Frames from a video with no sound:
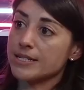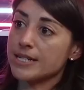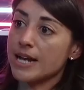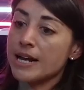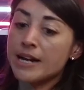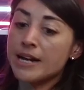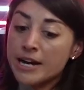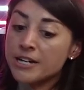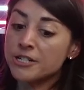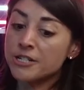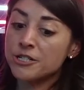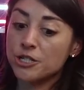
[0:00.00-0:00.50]
and
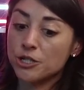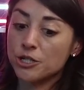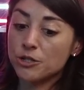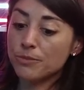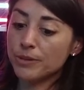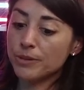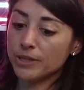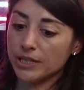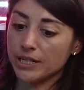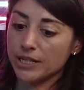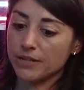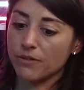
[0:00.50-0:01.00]
i do
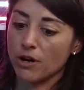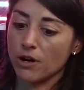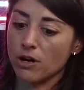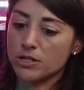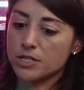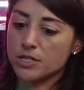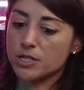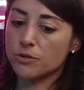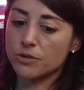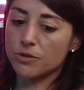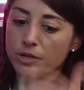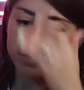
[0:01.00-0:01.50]
believe
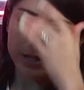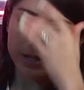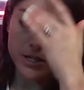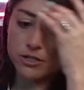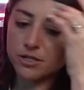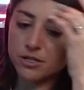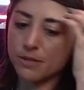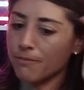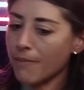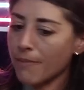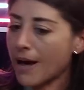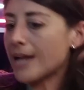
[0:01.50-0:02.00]
also that there's
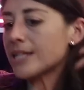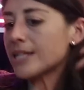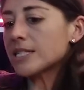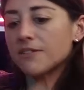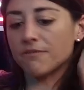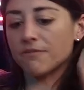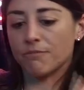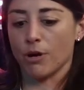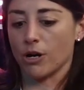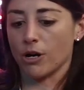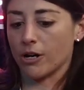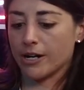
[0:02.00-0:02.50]
a massive
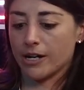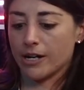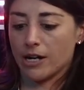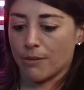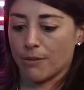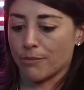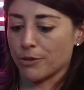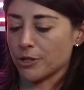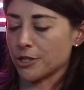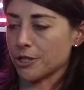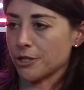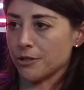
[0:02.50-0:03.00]
market
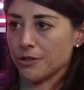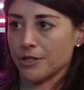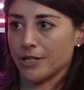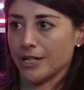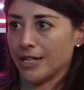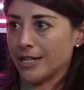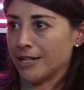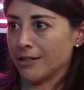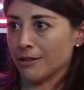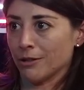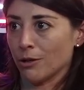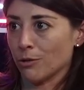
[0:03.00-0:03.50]
opportunity
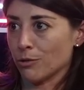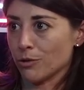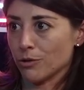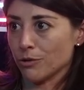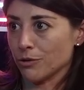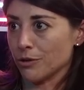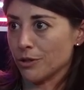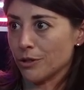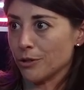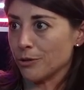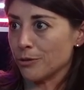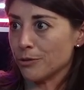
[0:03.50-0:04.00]
in local
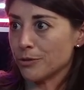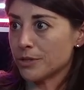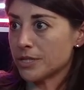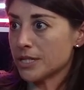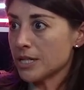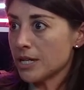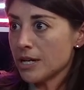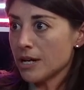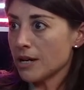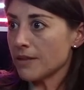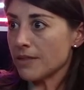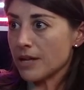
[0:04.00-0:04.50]
news
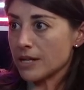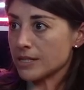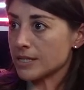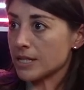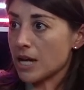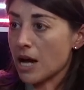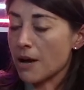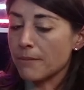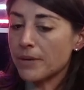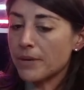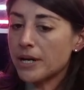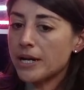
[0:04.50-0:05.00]
yeah. that's
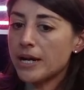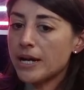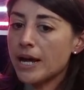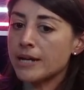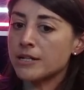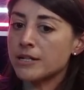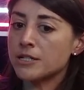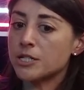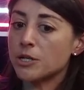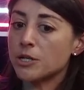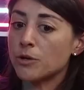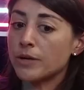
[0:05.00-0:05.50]
coming
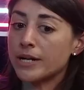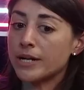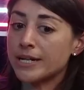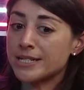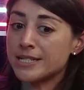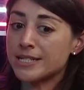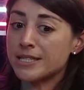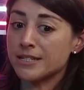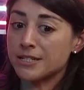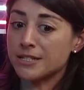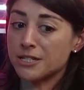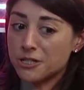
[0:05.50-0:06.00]
and so it's
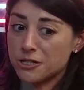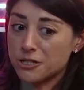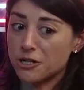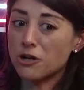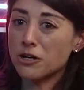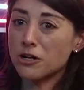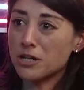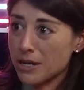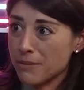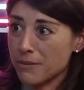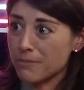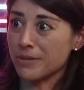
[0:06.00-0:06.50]
the
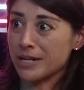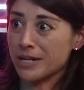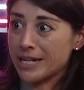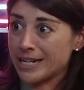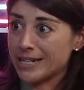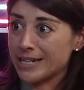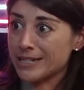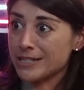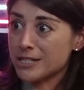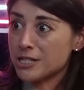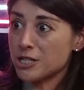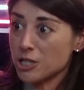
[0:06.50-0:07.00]
startup
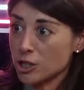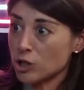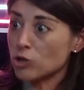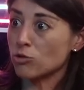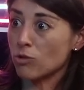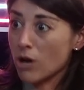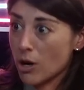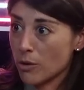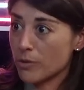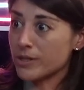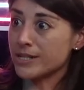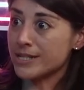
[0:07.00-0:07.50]
needs to
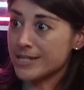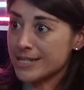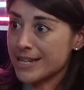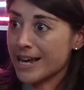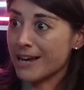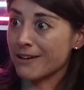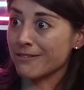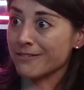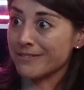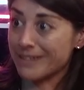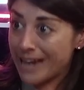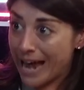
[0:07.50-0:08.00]
grow and
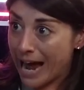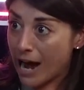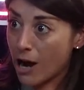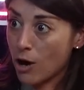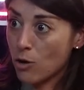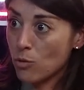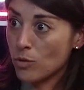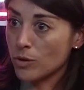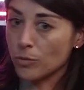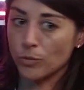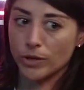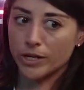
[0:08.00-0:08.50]
scale now
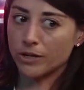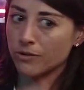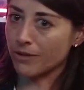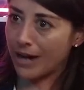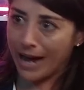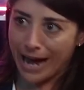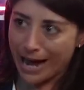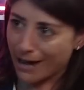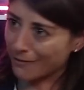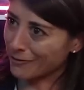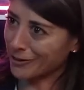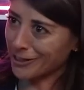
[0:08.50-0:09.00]
when we don't
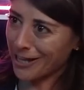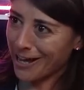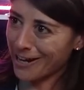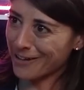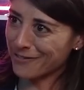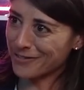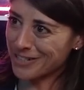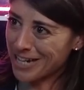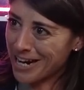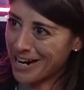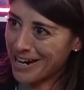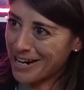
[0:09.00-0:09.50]
have a lot of
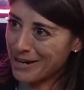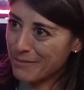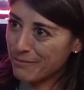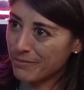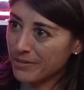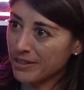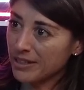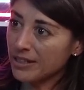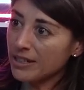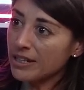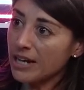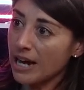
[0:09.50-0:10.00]
time
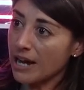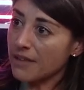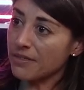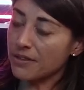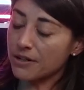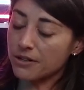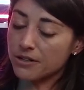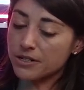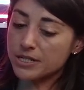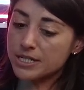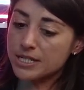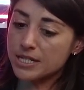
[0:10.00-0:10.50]
and
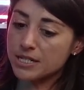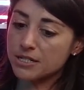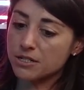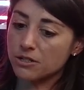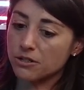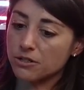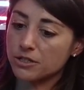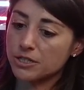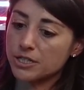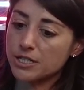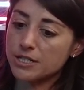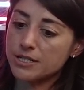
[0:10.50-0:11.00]
there is this
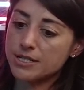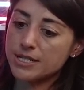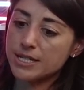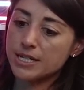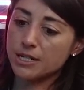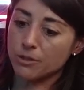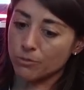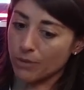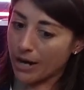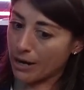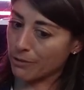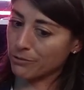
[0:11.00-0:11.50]
urgency
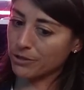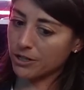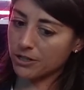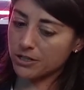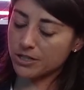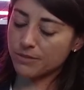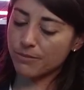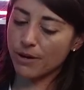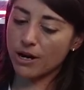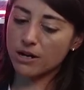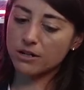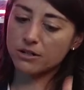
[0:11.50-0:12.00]
around our
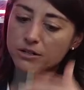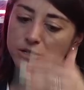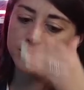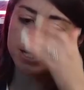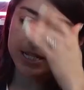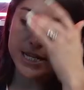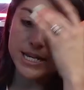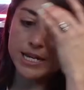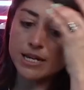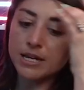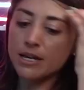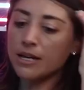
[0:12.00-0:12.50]

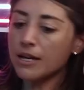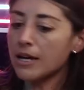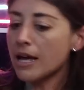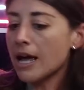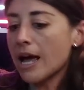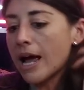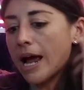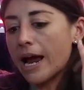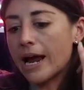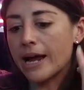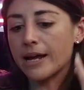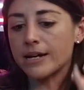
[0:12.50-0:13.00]
democracy
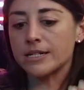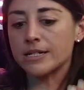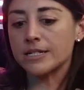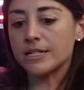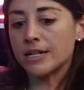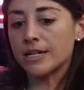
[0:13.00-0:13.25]
and